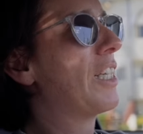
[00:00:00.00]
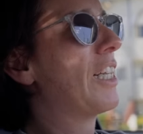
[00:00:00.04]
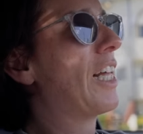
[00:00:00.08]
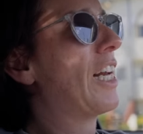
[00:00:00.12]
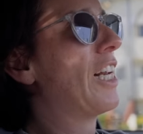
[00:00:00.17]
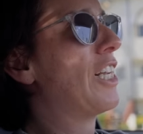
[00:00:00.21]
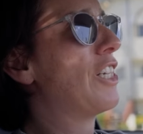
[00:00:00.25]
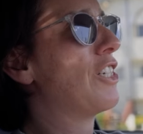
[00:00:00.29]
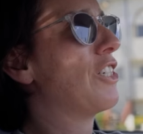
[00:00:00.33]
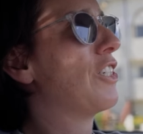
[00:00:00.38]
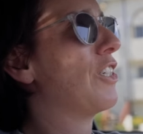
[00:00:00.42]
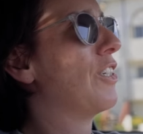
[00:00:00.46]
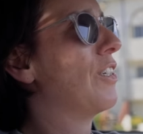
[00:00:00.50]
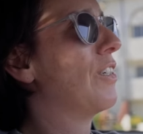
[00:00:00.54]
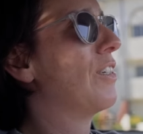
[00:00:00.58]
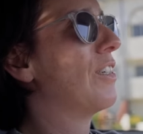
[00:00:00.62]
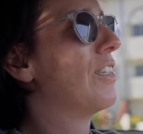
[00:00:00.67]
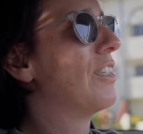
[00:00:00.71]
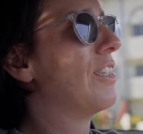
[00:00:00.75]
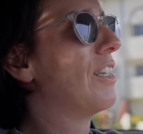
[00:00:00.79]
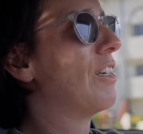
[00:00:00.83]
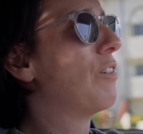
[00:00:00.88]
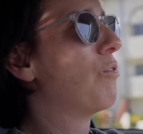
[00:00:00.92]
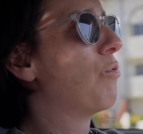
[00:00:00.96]
that I shoot,
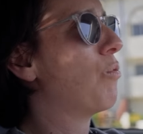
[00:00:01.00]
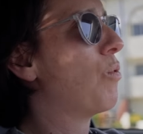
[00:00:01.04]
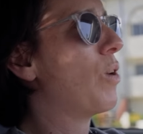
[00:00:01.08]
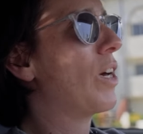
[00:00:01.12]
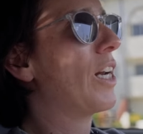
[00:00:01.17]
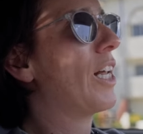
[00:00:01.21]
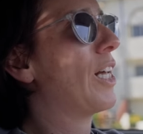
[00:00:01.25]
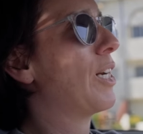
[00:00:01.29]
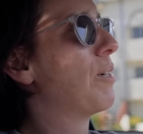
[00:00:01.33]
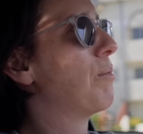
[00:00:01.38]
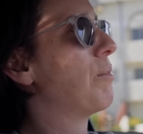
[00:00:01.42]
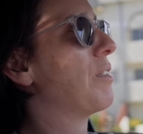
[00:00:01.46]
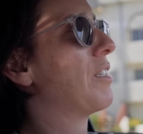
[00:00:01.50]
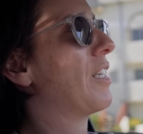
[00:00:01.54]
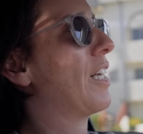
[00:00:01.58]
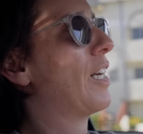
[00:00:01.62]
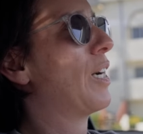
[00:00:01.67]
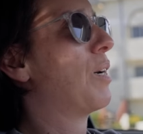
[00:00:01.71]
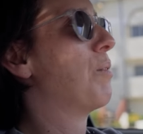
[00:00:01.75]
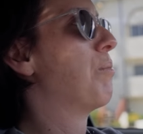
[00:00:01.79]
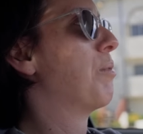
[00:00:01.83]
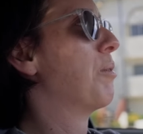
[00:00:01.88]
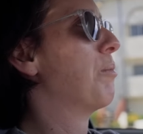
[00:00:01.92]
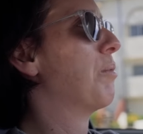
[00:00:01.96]
100%
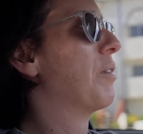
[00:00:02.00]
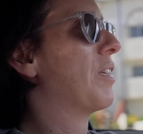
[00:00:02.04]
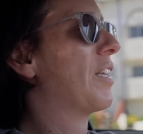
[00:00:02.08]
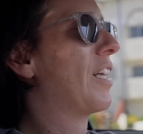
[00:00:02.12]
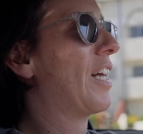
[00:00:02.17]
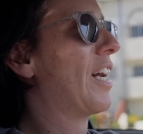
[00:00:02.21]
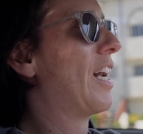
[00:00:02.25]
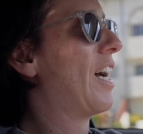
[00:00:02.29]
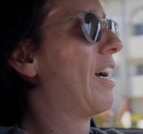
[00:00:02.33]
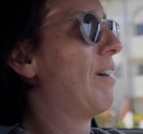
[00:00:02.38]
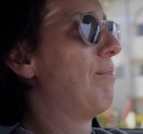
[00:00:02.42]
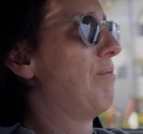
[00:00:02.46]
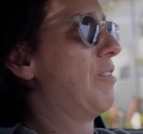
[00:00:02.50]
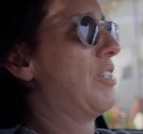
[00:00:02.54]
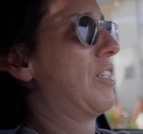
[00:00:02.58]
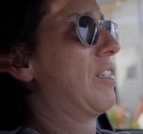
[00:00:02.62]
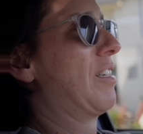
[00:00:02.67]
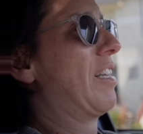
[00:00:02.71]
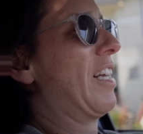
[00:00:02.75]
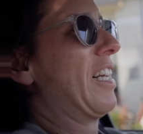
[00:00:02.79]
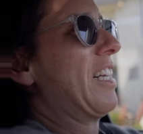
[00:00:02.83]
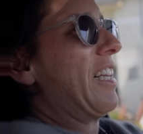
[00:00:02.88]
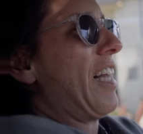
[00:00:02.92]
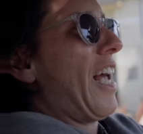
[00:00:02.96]
are people that I'm just
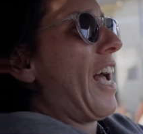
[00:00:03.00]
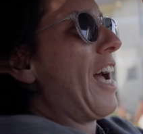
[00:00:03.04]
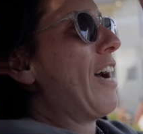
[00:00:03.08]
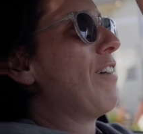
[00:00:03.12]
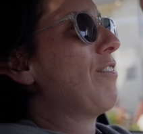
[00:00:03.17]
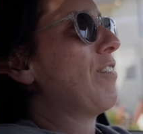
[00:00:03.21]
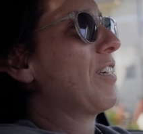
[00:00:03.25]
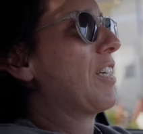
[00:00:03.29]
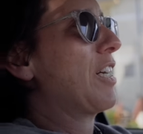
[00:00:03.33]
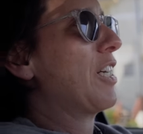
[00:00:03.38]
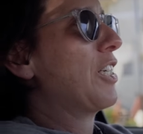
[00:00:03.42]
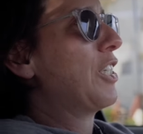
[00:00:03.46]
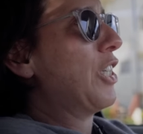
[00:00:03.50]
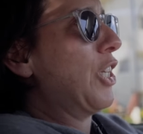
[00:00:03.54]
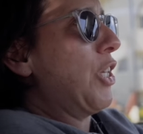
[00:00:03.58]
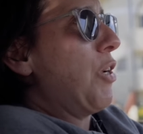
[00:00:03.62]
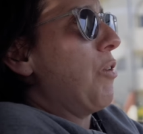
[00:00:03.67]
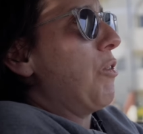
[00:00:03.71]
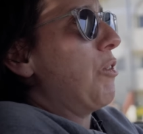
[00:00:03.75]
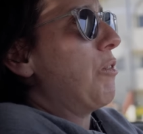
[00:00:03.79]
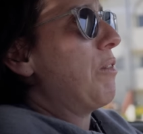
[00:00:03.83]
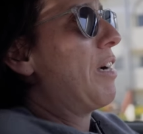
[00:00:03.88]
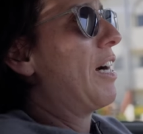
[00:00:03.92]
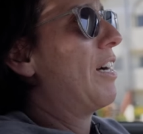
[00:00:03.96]
like, they have like a
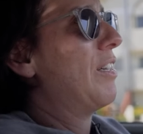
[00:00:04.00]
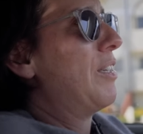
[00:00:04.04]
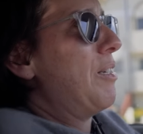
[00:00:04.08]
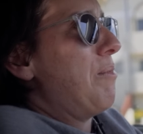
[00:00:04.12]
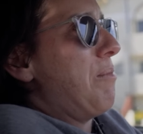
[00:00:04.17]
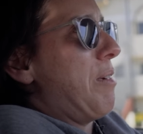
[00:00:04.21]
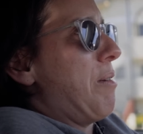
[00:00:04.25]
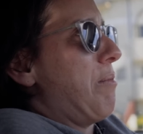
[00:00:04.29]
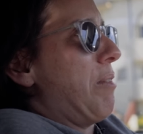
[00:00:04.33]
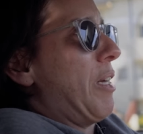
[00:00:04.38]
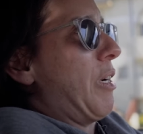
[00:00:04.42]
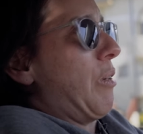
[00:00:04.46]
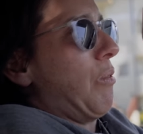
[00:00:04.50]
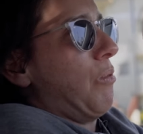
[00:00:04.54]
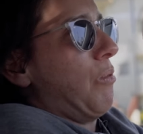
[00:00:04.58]
glow around them, and I'm like,